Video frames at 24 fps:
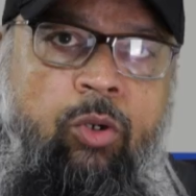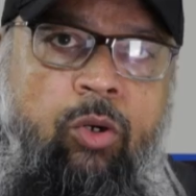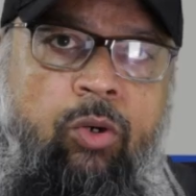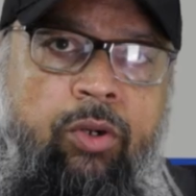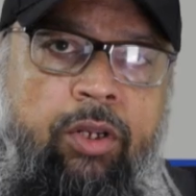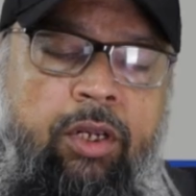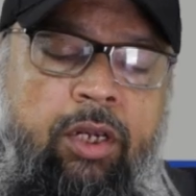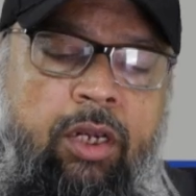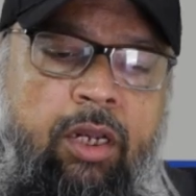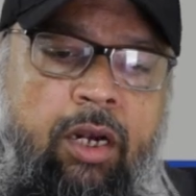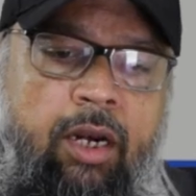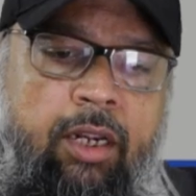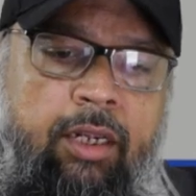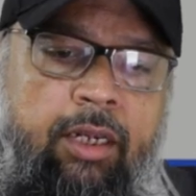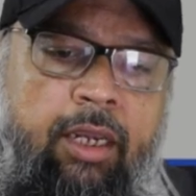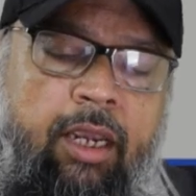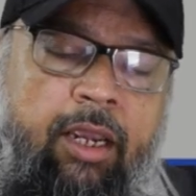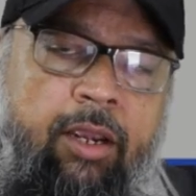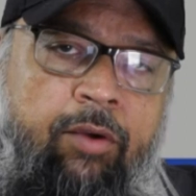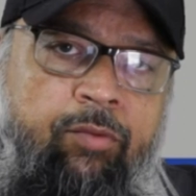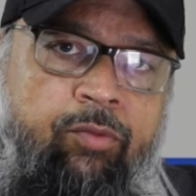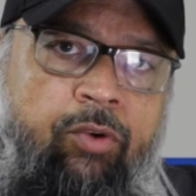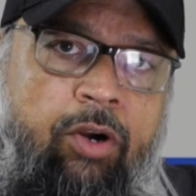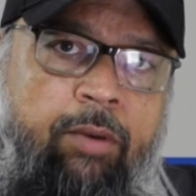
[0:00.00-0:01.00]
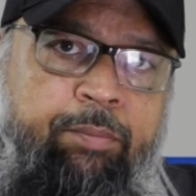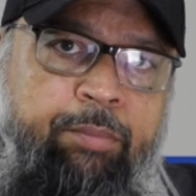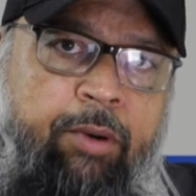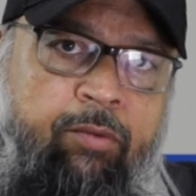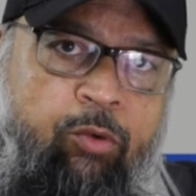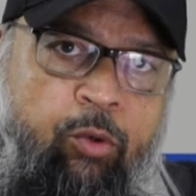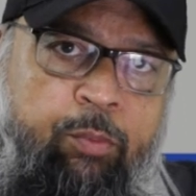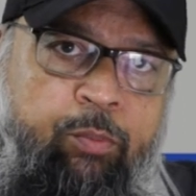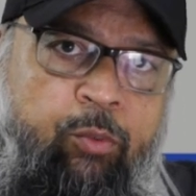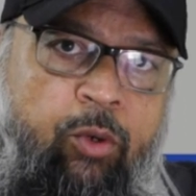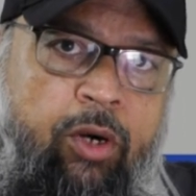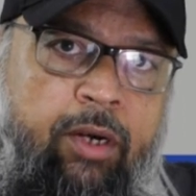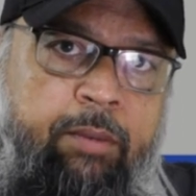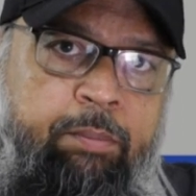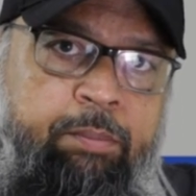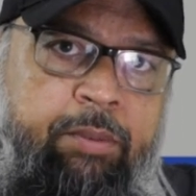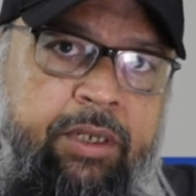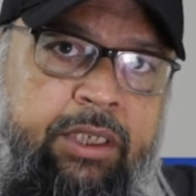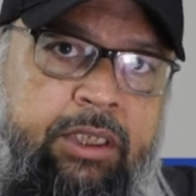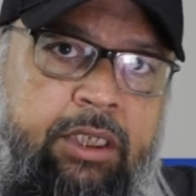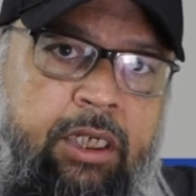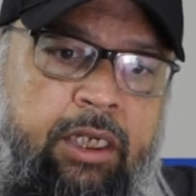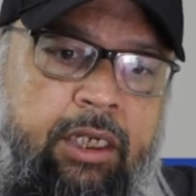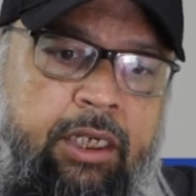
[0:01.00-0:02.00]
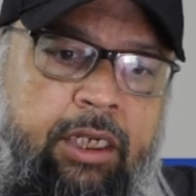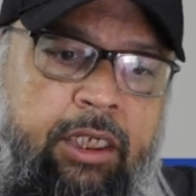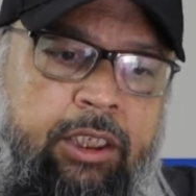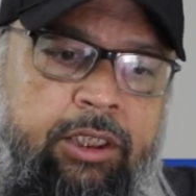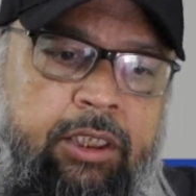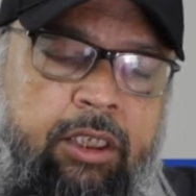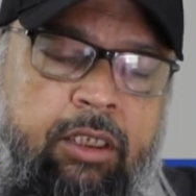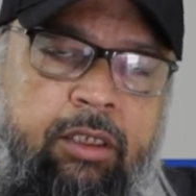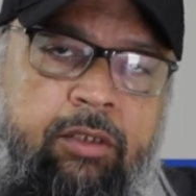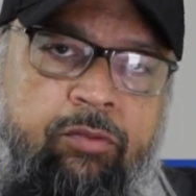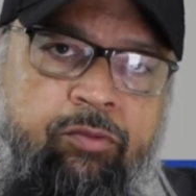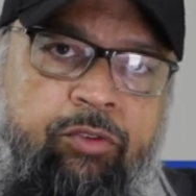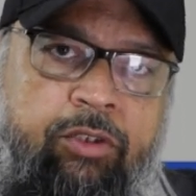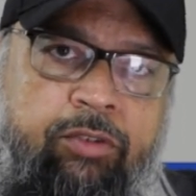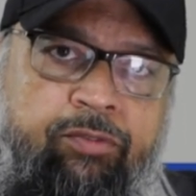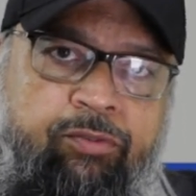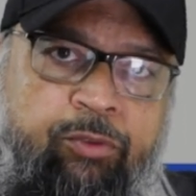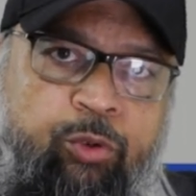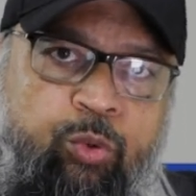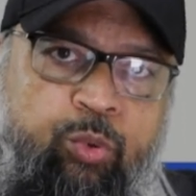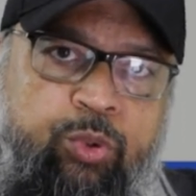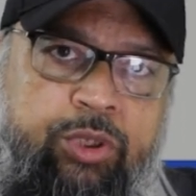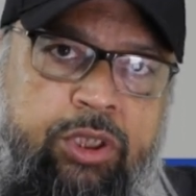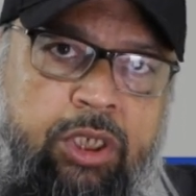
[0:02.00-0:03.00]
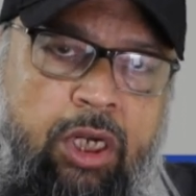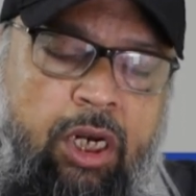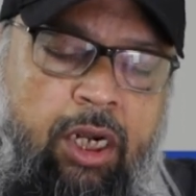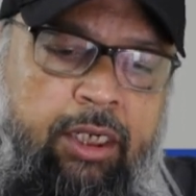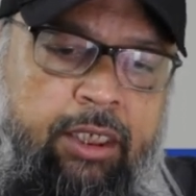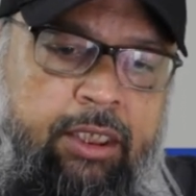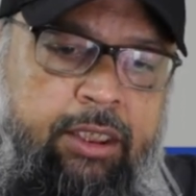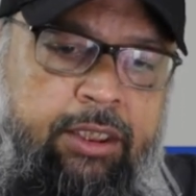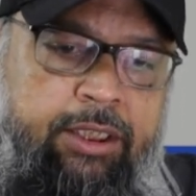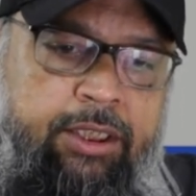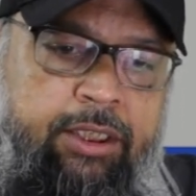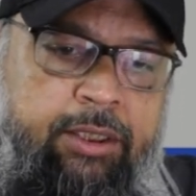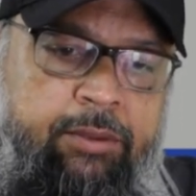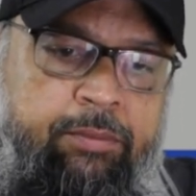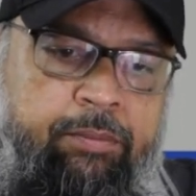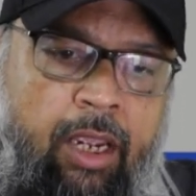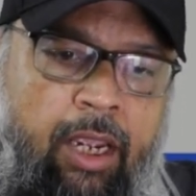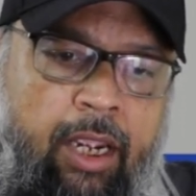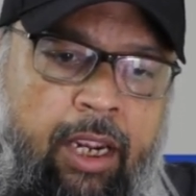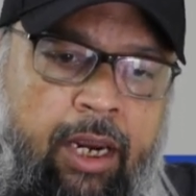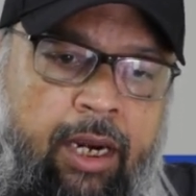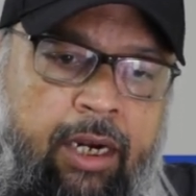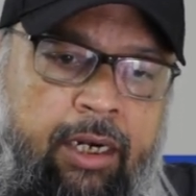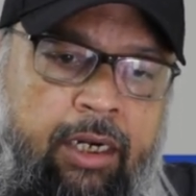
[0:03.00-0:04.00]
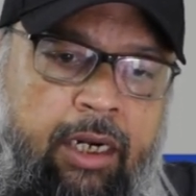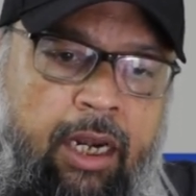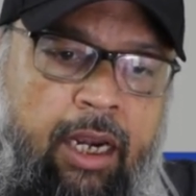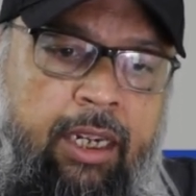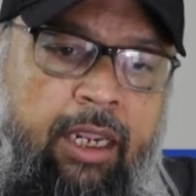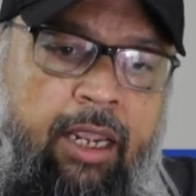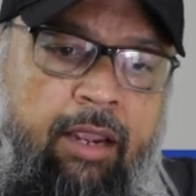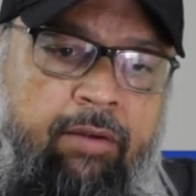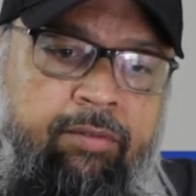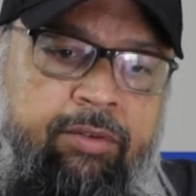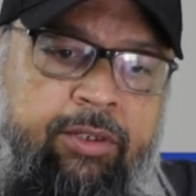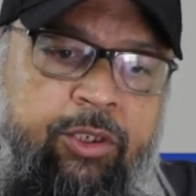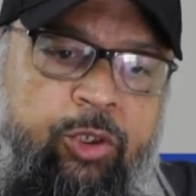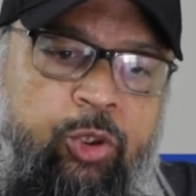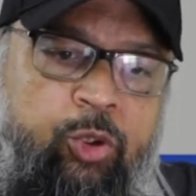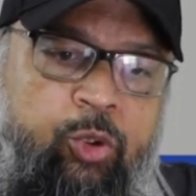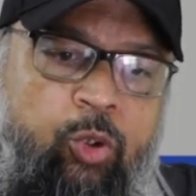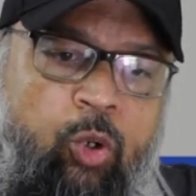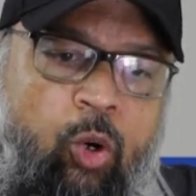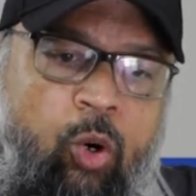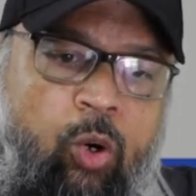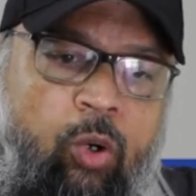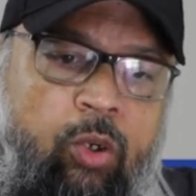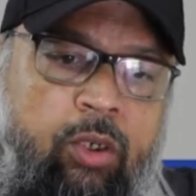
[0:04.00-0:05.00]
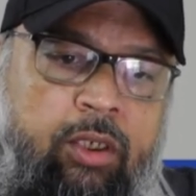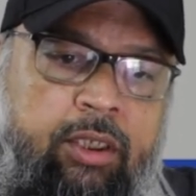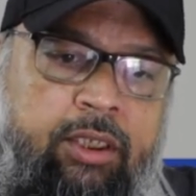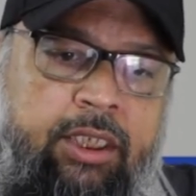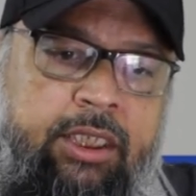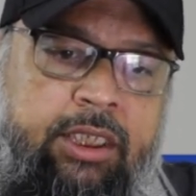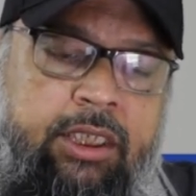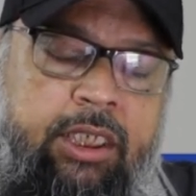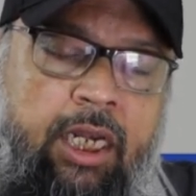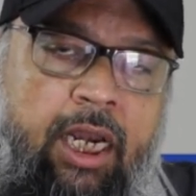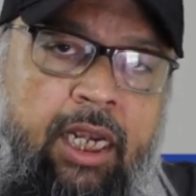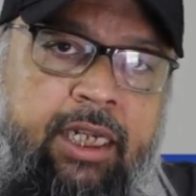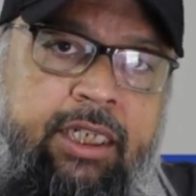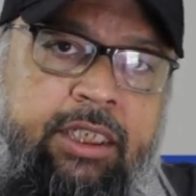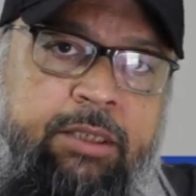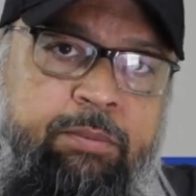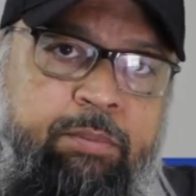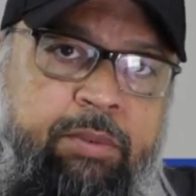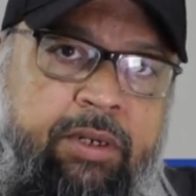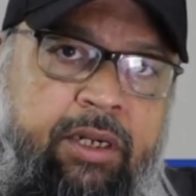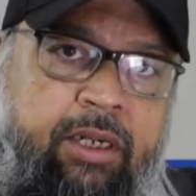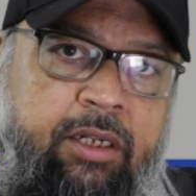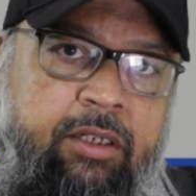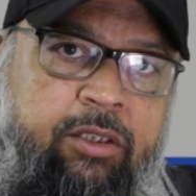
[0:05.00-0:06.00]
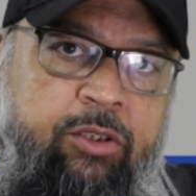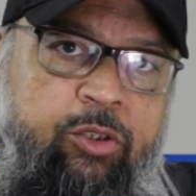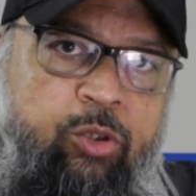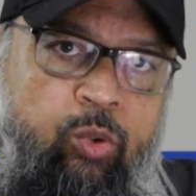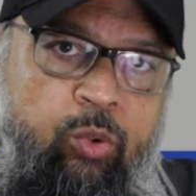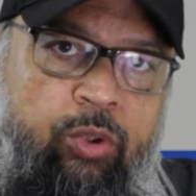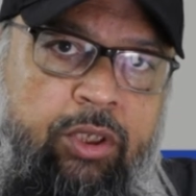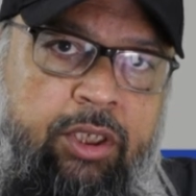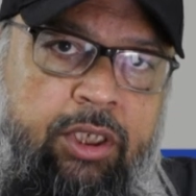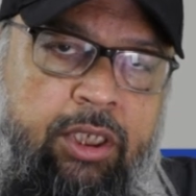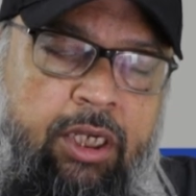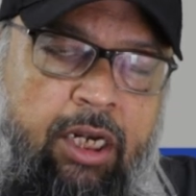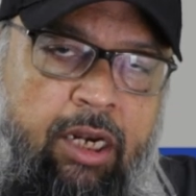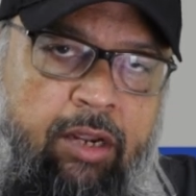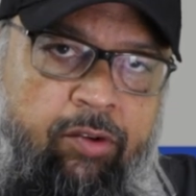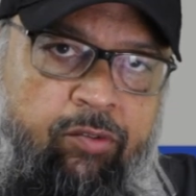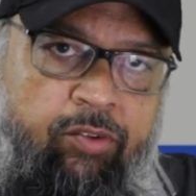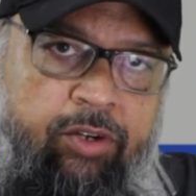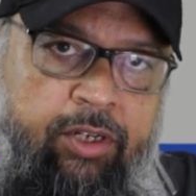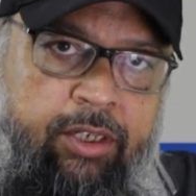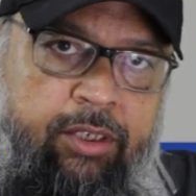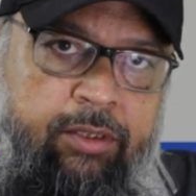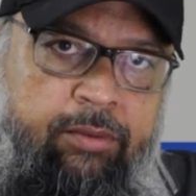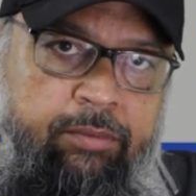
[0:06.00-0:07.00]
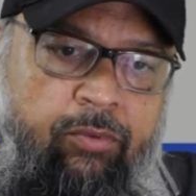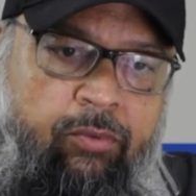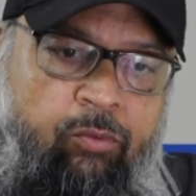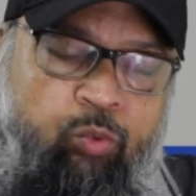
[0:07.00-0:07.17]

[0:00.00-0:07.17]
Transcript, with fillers: Now here I have a PowerPoint presentation with few slides, and I have installed this iSpring Suite eleven,